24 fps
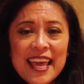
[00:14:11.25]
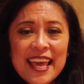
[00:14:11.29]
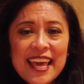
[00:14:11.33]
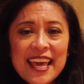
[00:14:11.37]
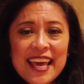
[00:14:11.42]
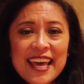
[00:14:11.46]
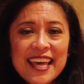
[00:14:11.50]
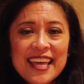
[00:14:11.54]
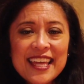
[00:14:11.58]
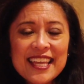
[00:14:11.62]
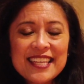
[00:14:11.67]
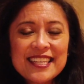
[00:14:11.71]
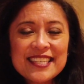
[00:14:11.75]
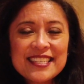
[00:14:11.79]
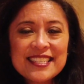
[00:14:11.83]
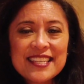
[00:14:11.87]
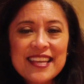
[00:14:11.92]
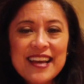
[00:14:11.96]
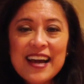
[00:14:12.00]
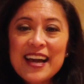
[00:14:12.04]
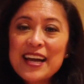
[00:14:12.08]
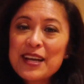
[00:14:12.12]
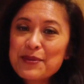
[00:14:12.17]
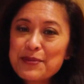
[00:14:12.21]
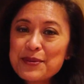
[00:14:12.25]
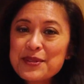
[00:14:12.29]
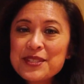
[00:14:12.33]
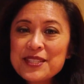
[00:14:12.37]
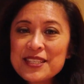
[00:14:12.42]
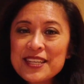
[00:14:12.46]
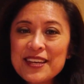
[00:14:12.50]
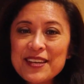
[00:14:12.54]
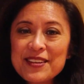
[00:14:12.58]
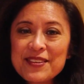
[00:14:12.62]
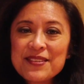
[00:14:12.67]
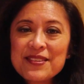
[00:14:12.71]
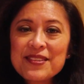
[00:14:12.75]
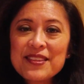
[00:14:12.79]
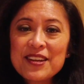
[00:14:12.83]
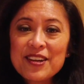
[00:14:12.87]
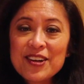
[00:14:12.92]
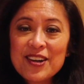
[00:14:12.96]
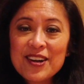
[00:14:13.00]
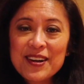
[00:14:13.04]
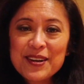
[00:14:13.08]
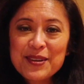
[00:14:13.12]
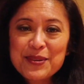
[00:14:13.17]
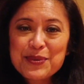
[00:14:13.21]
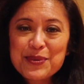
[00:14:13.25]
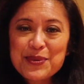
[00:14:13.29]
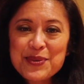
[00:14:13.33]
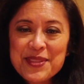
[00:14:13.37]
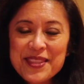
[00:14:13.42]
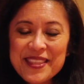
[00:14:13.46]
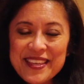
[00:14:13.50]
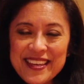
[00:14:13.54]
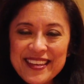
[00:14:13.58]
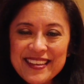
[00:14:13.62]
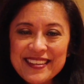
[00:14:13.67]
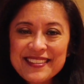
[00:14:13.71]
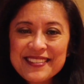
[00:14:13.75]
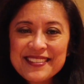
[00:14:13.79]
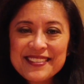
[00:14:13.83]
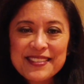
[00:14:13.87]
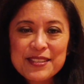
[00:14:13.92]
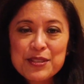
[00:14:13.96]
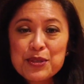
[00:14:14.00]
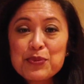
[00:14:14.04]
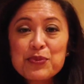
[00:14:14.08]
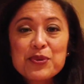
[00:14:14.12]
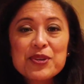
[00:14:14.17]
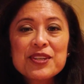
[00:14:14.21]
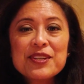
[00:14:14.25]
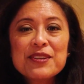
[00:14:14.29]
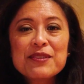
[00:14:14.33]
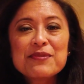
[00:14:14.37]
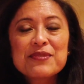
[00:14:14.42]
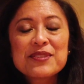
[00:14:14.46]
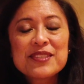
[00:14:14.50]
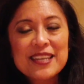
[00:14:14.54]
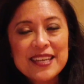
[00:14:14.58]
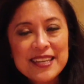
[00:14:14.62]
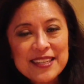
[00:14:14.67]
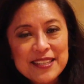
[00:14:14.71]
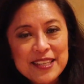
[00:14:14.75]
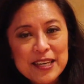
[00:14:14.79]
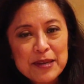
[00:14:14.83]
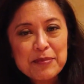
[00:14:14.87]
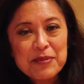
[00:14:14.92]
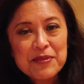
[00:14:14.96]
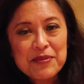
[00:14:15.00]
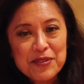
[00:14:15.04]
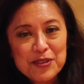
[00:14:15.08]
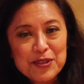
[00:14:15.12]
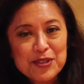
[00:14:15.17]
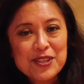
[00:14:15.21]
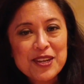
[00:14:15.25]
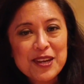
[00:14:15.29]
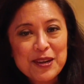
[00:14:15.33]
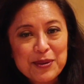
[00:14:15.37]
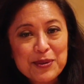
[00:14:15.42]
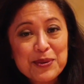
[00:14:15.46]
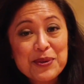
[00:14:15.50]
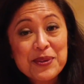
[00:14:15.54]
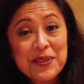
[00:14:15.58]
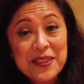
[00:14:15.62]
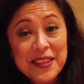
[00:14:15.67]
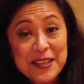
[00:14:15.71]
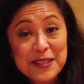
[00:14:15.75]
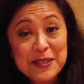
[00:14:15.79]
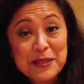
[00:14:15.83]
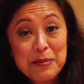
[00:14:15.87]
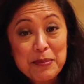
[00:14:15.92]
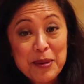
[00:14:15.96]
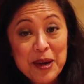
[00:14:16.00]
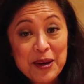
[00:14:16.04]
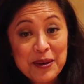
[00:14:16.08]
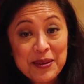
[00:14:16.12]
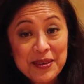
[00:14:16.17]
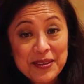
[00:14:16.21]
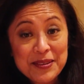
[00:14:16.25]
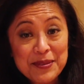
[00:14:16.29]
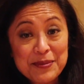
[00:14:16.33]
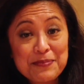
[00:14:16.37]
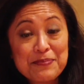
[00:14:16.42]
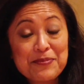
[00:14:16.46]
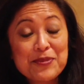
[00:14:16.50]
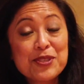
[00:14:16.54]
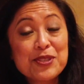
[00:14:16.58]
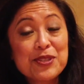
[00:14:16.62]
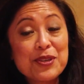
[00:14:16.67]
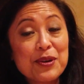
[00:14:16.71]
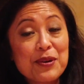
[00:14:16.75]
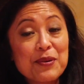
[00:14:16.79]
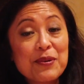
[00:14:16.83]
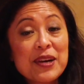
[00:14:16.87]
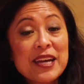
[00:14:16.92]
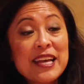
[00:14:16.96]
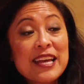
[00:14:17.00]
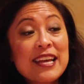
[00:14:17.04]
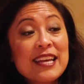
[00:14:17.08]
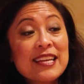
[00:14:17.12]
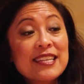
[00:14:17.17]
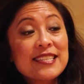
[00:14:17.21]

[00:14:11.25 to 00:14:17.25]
And I will tell you there are cool things. You wouldn't have signed up if there's not cool things about you. So